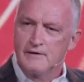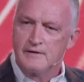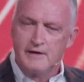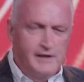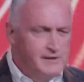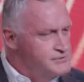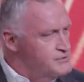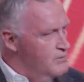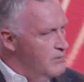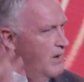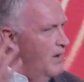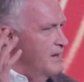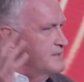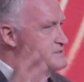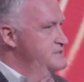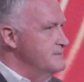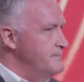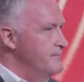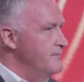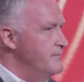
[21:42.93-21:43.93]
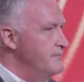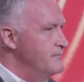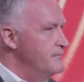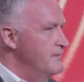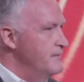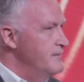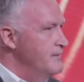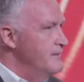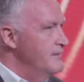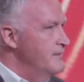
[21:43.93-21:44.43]
Kids are awesome.
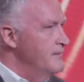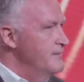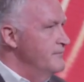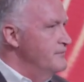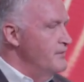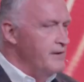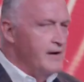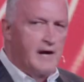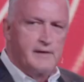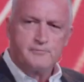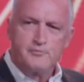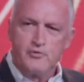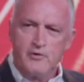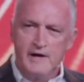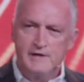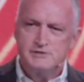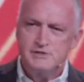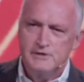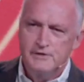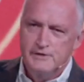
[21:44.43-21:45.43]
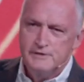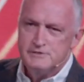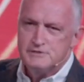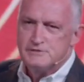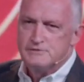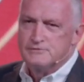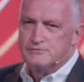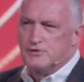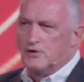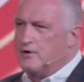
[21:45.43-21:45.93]
They're not
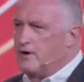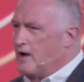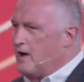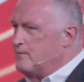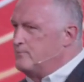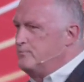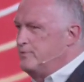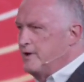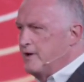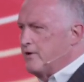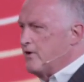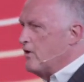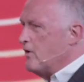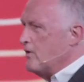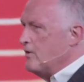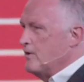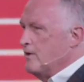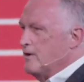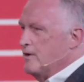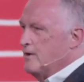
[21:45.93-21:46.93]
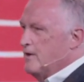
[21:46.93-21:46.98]
prejudiced, they're not bitter,